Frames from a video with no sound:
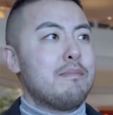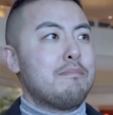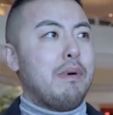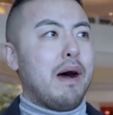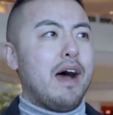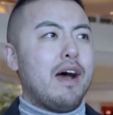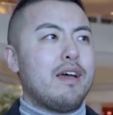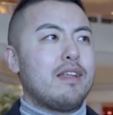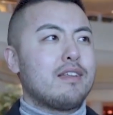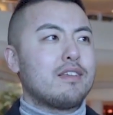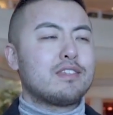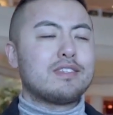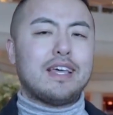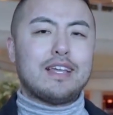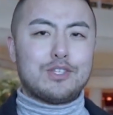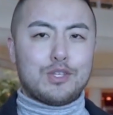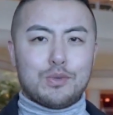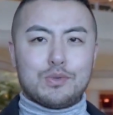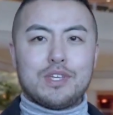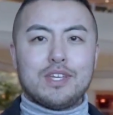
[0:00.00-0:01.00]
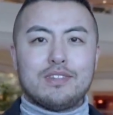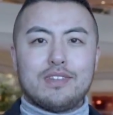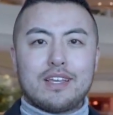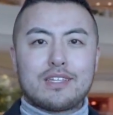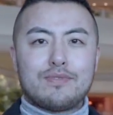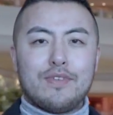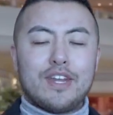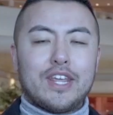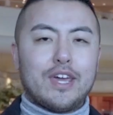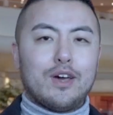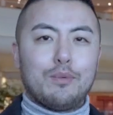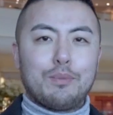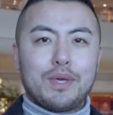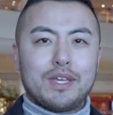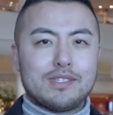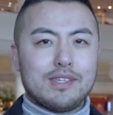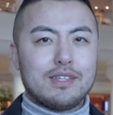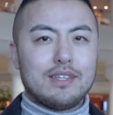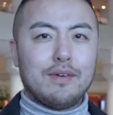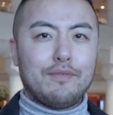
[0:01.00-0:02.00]
But stay tuned to the next video
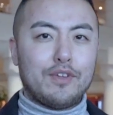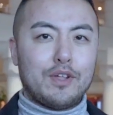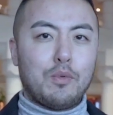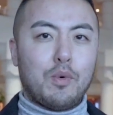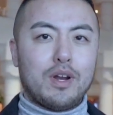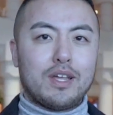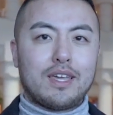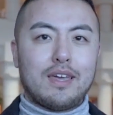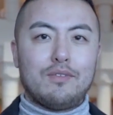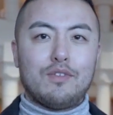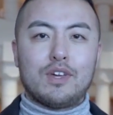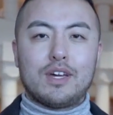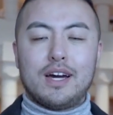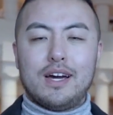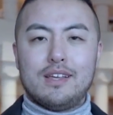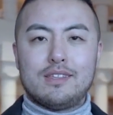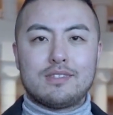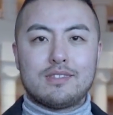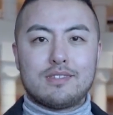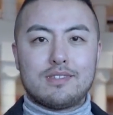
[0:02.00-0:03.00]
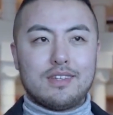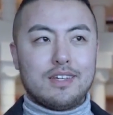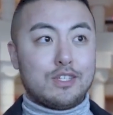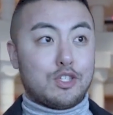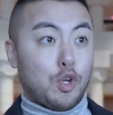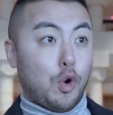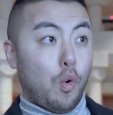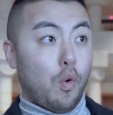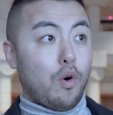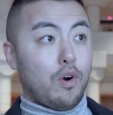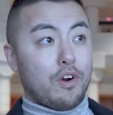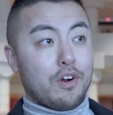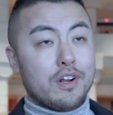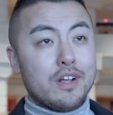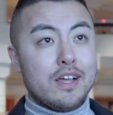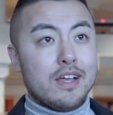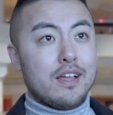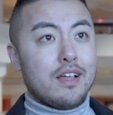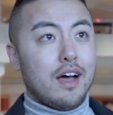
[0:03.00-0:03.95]
because I definitely want to give you guys a tour